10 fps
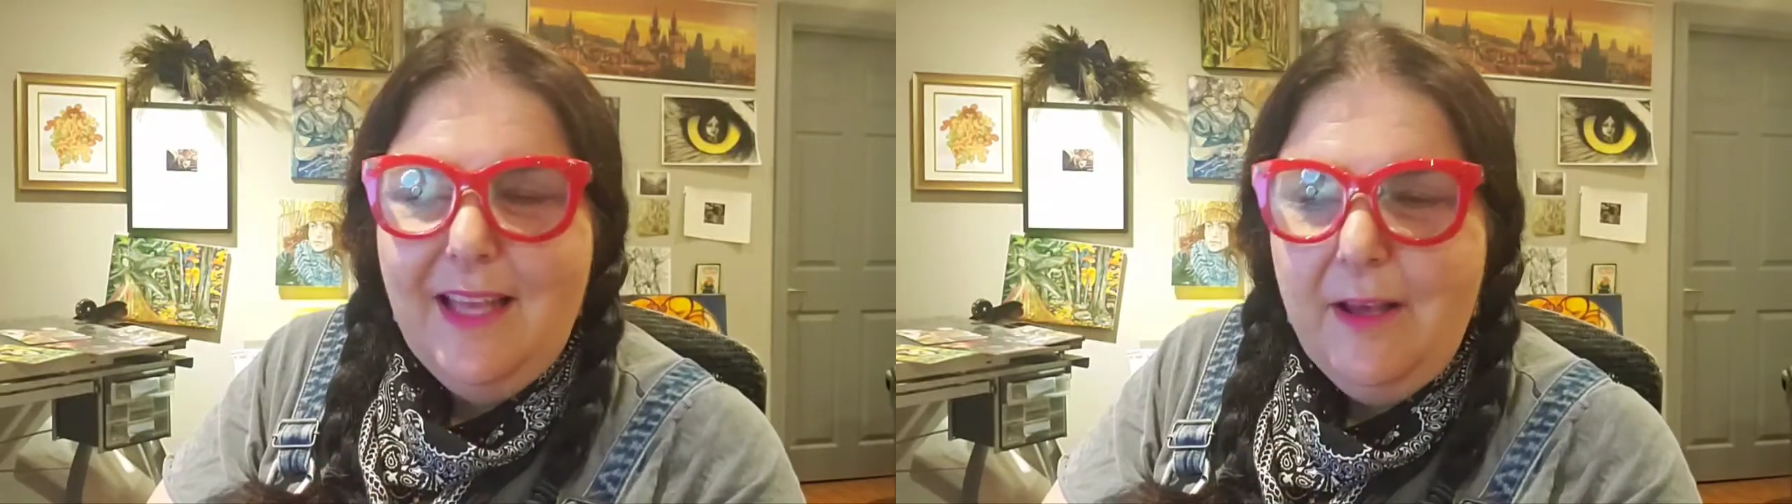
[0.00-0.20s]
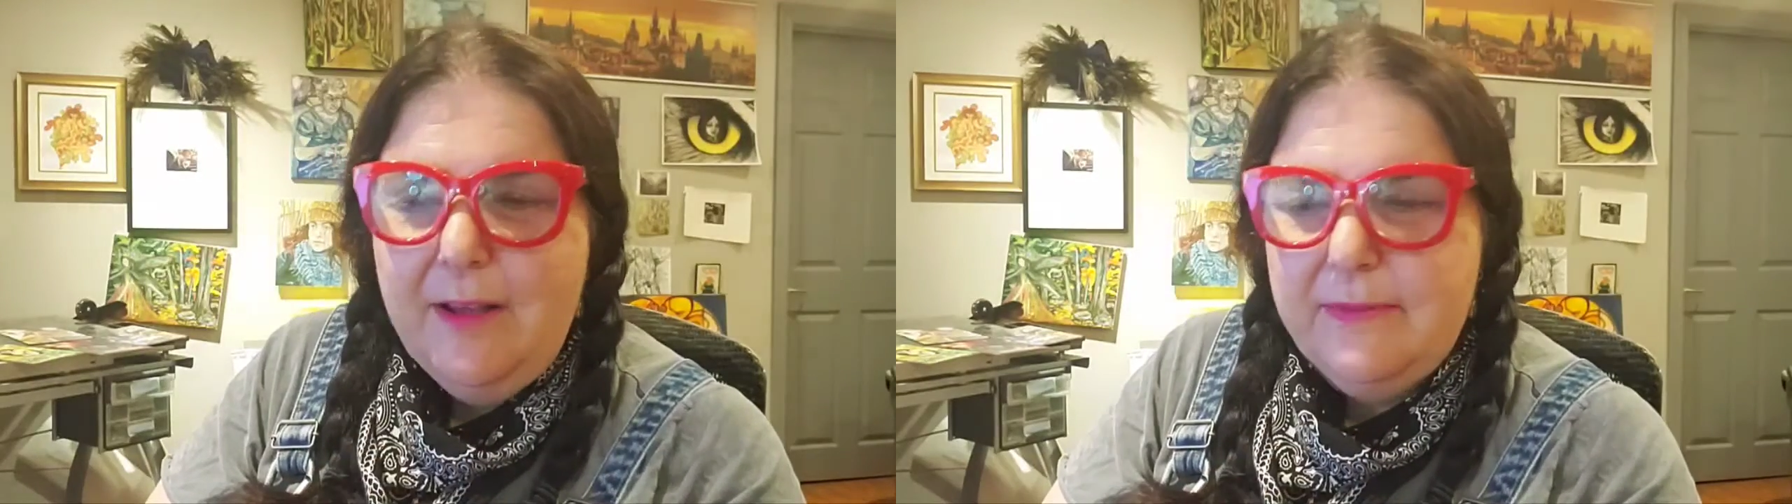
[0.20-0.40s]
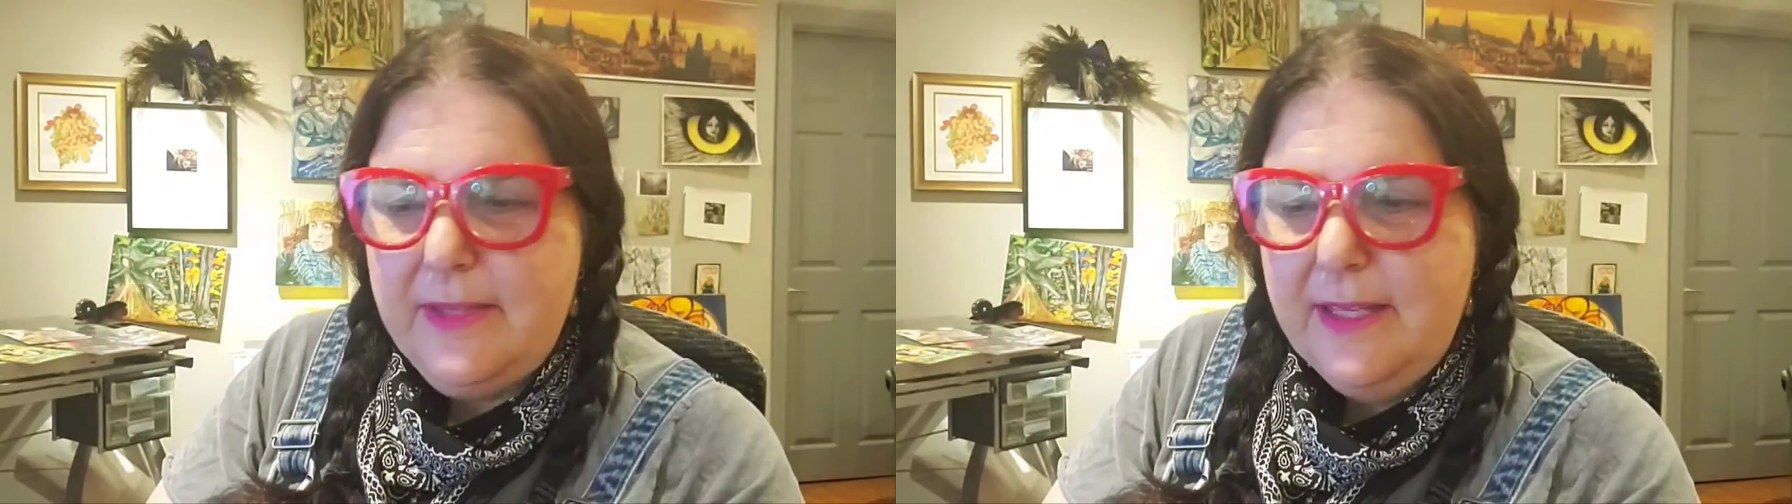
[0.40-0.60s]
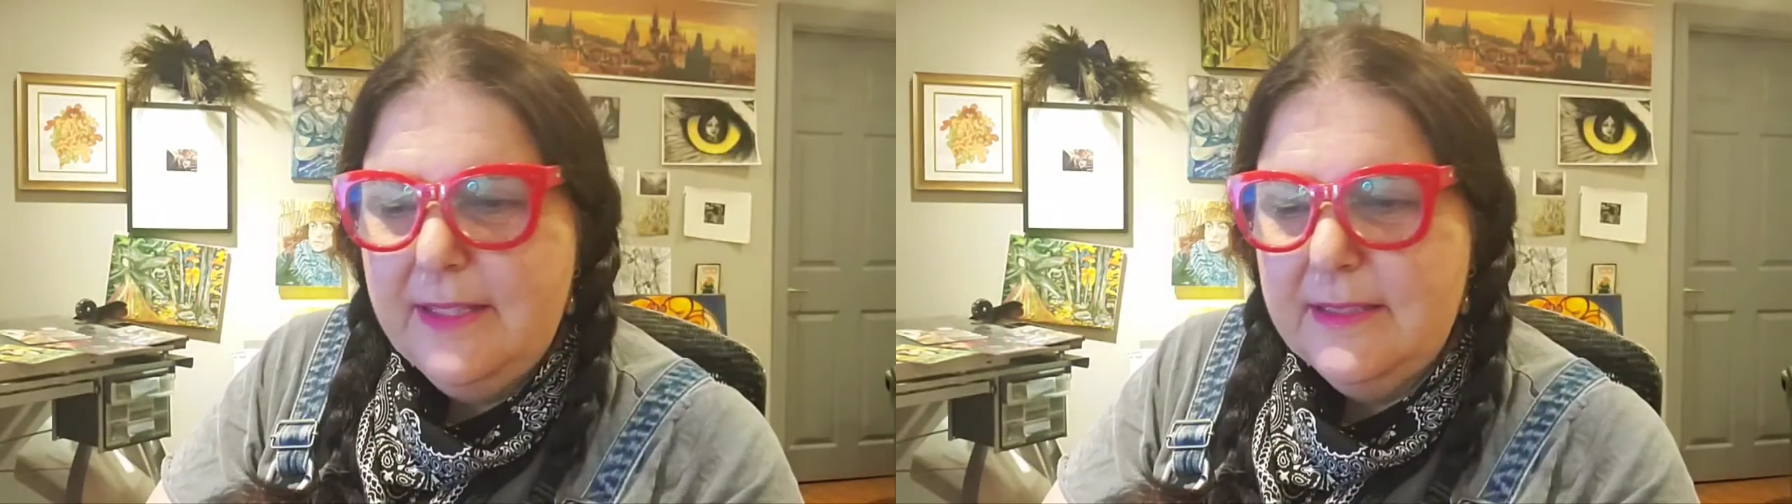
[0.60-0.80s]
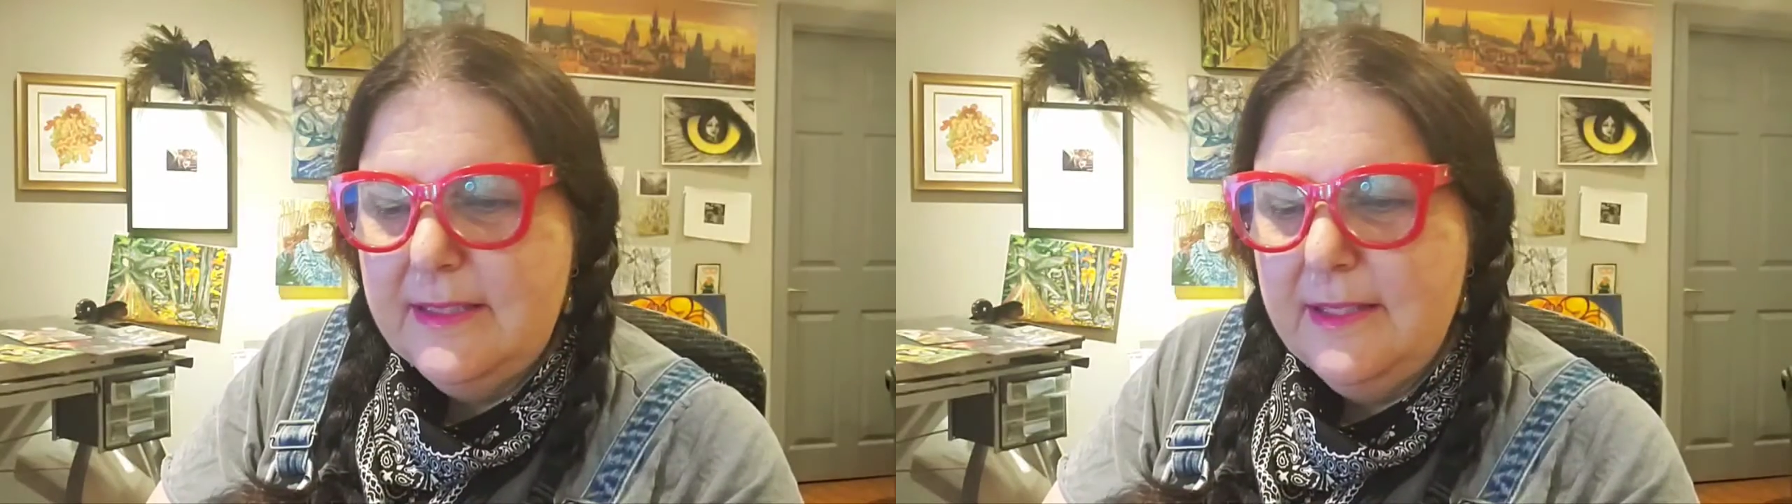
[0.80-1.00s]
uh,
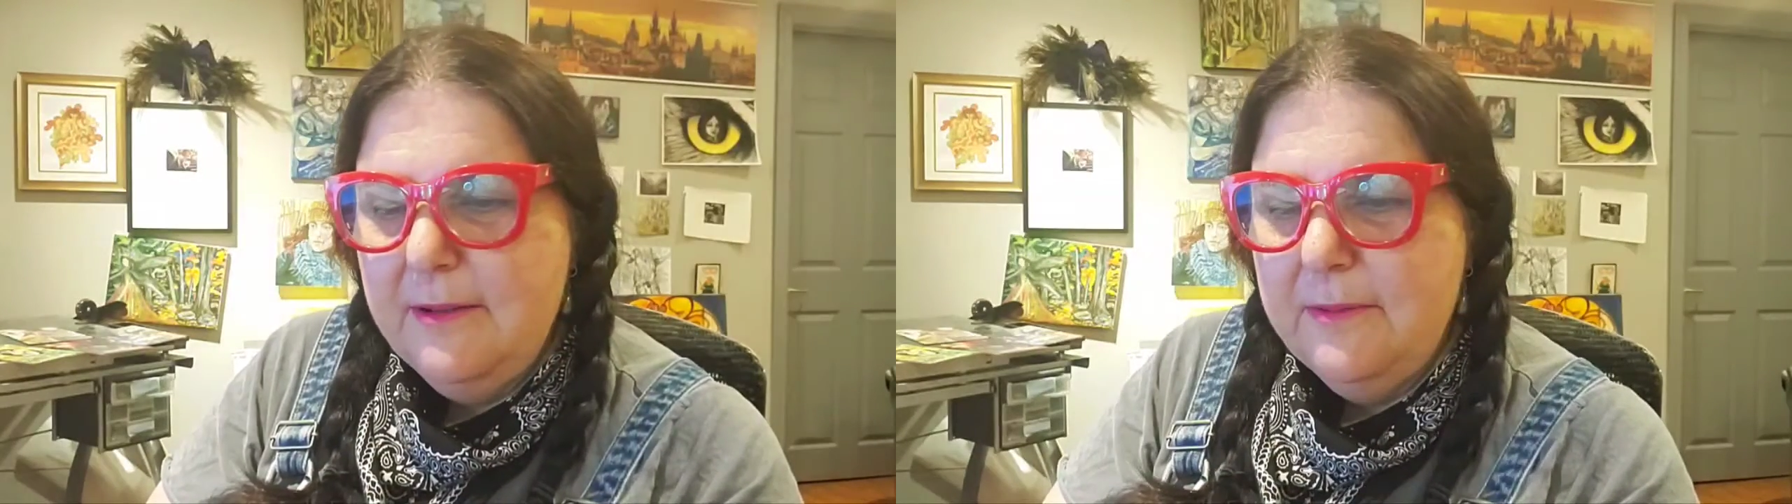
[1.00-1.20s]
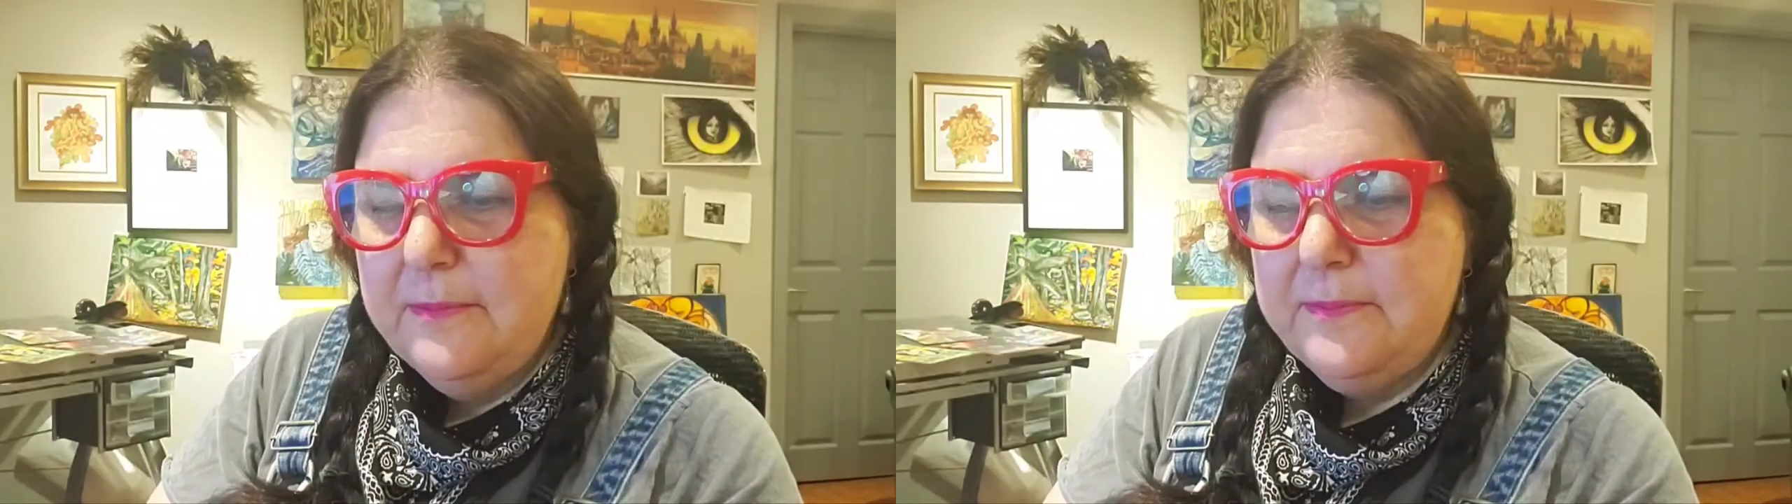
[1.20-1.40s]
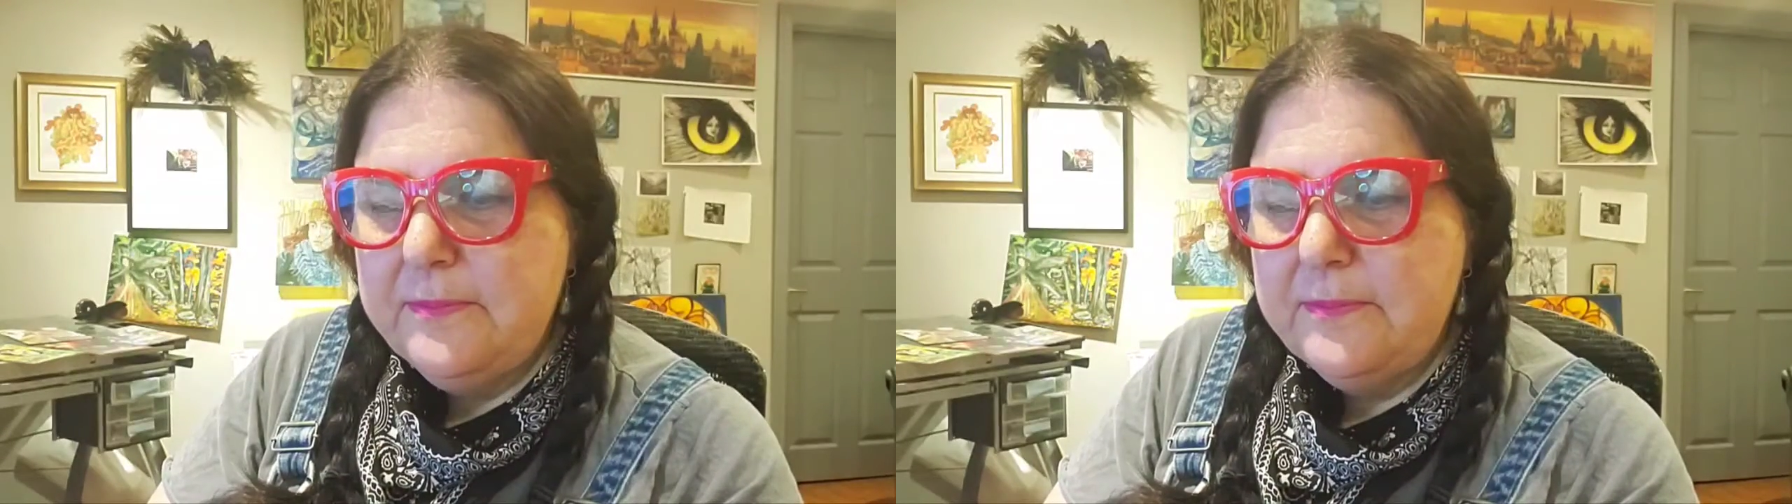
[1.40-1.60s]
that um,